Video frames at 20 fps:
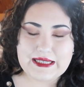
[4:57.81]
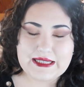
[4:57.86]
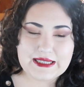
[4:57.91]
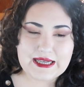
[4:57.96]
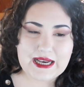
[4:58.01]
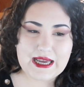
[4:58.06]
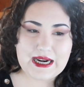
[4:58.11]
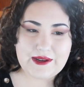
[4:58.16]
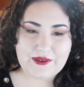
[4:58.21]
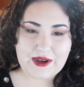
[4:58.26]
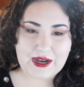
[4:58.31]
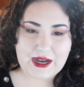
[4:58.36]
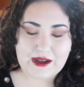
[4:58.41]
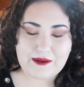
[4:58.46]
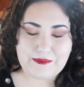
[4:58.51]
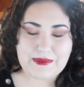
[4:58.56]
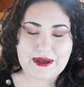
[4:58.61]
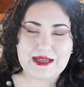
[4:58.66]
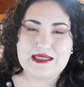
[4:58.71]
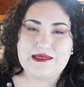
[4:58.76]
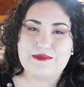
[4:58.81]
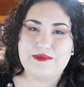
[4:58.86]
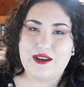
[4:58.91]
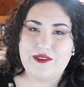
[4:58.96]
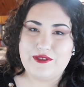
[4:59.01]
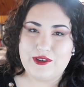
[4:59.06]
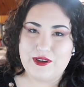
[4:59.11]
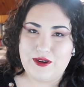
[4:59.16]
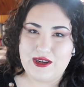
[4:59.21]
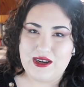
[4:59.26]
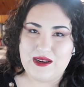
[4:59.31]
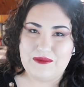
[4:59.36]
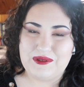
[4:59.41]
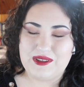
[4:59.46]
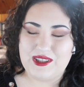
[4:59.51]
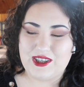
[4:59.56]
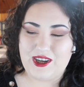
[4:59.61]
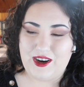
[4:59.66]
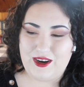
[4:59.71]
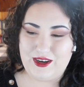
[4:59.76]
it's kind of a hot mess, but I'll throw it up
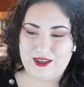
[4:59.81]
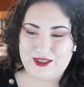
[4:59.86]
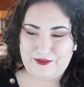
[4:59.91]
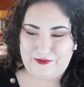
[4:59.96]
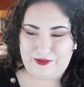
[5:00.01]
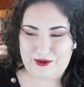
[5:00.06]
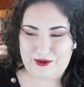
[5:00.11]
in the cards